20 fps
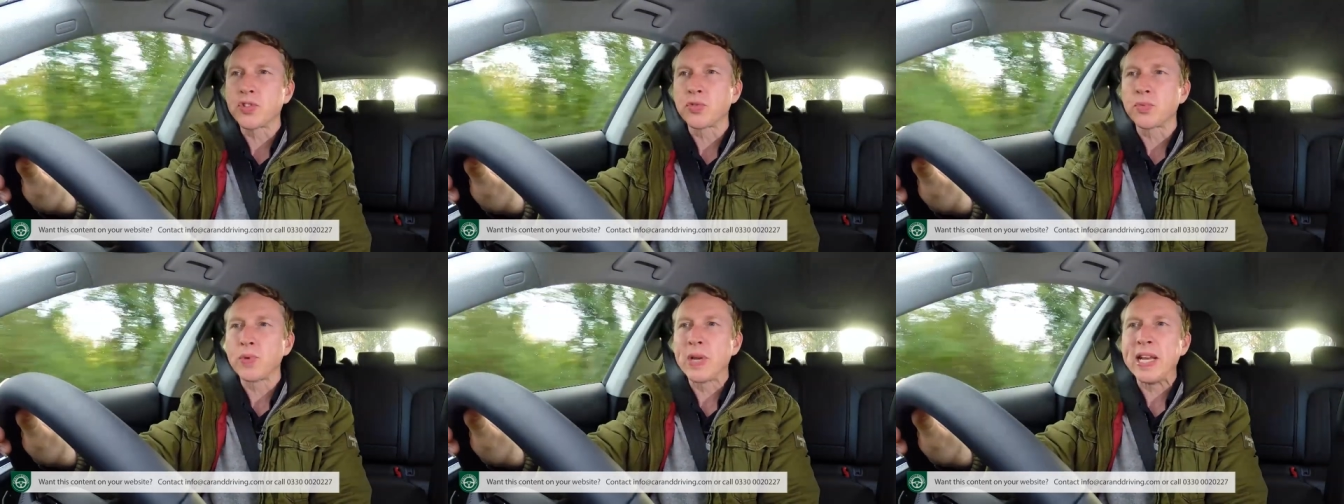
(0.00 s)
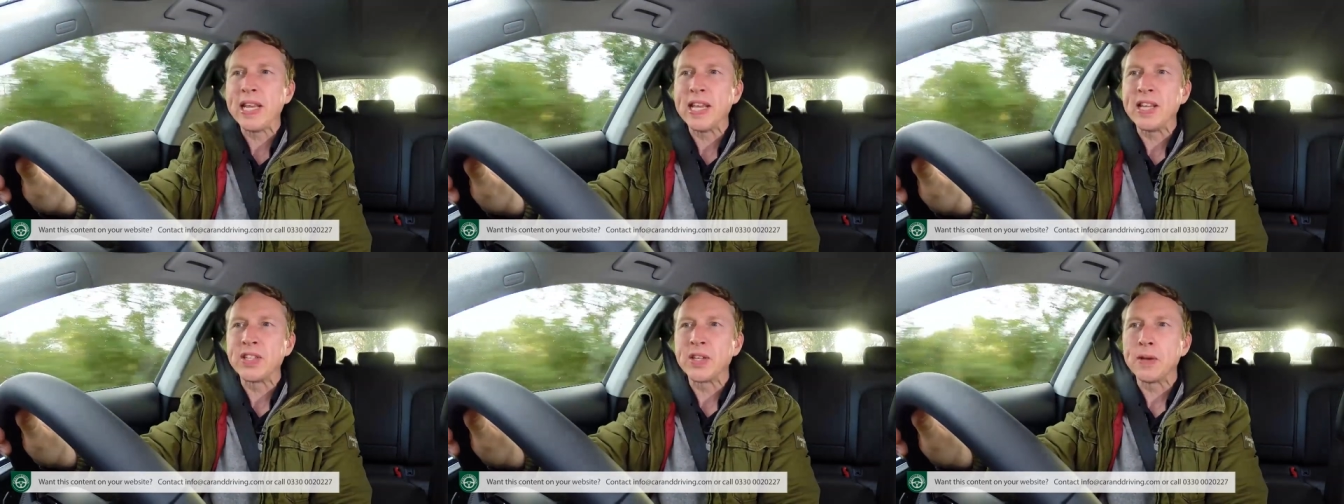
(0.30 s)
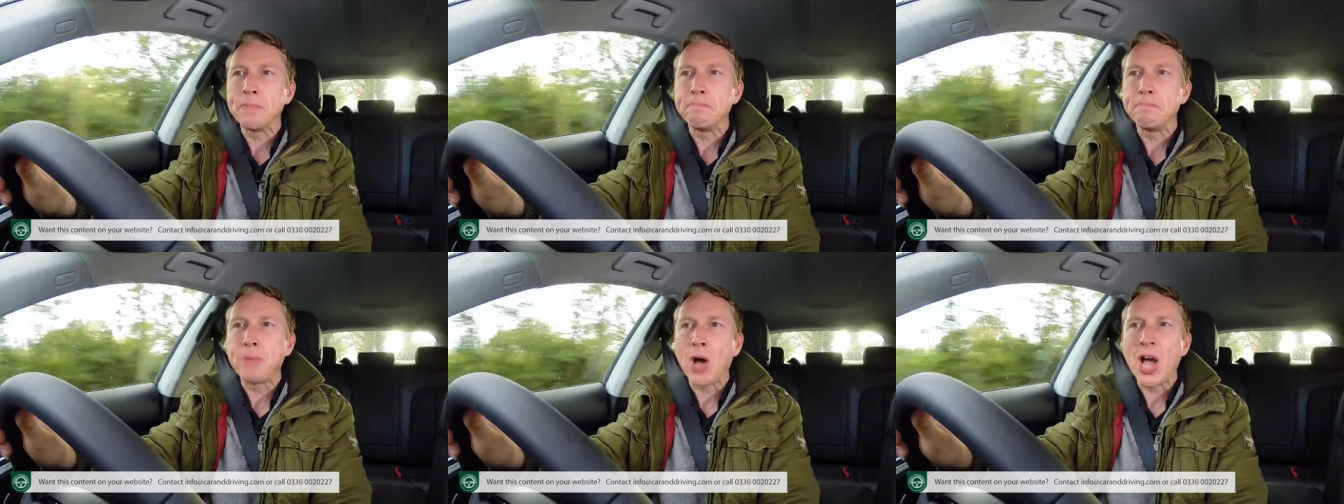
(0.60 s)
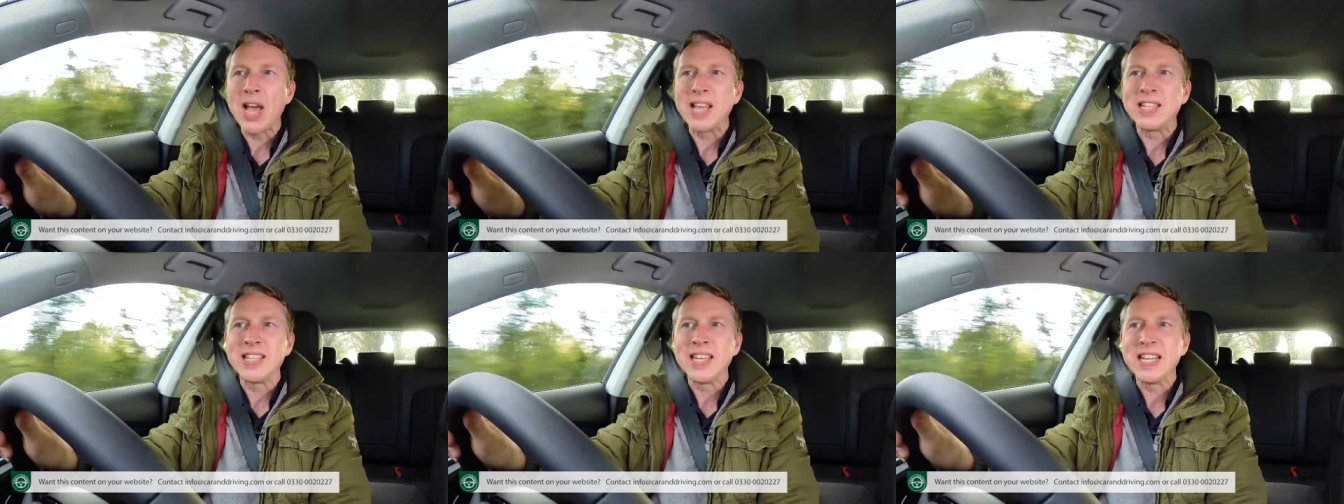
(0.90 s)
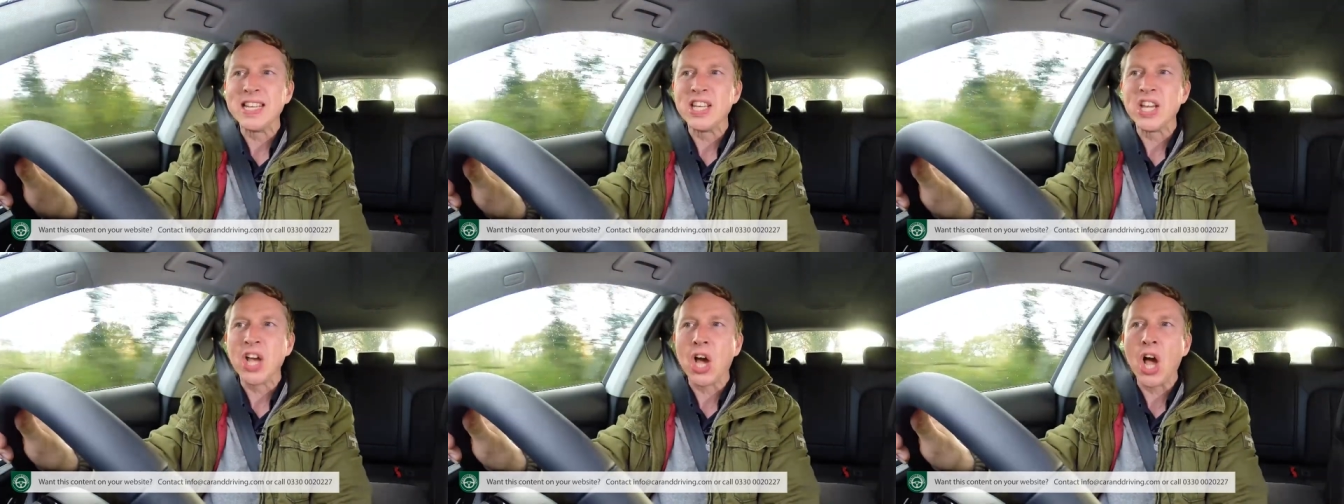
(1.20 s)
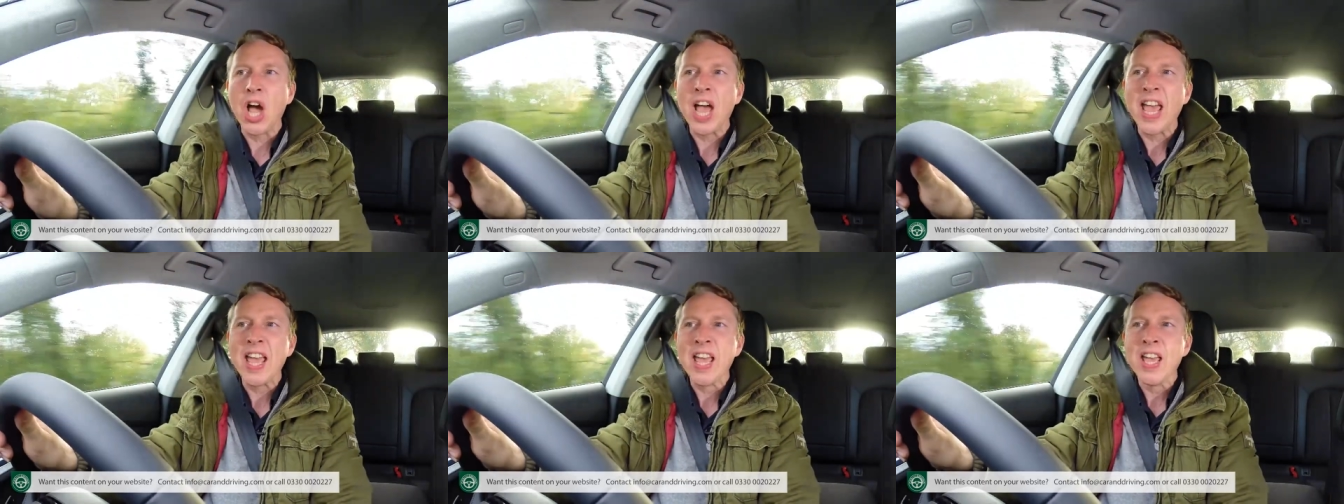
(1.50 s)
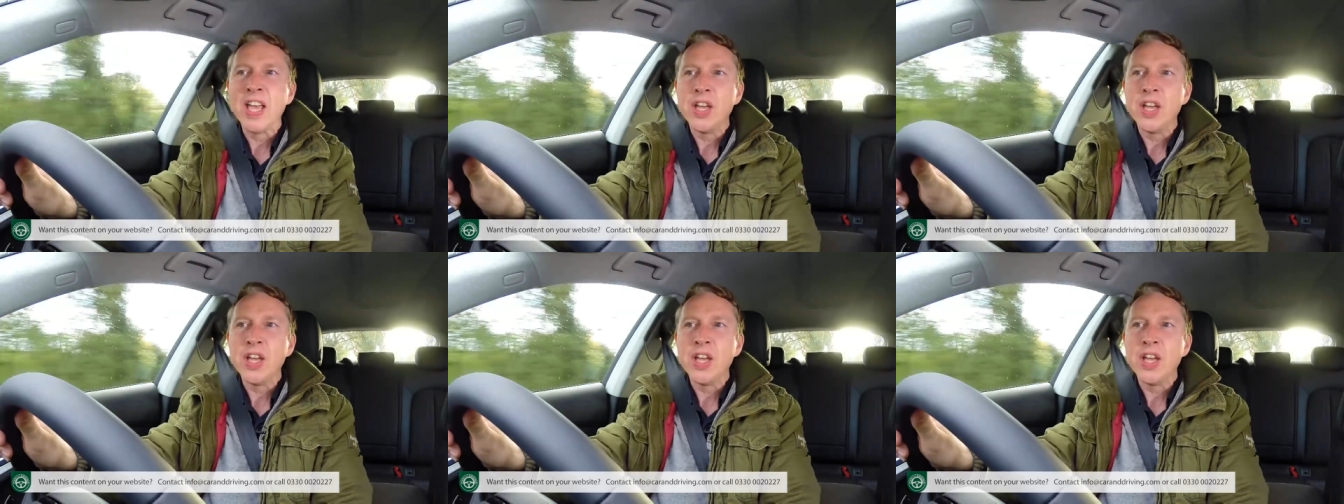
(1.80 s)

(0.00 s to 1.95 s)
3 litre bi TDI,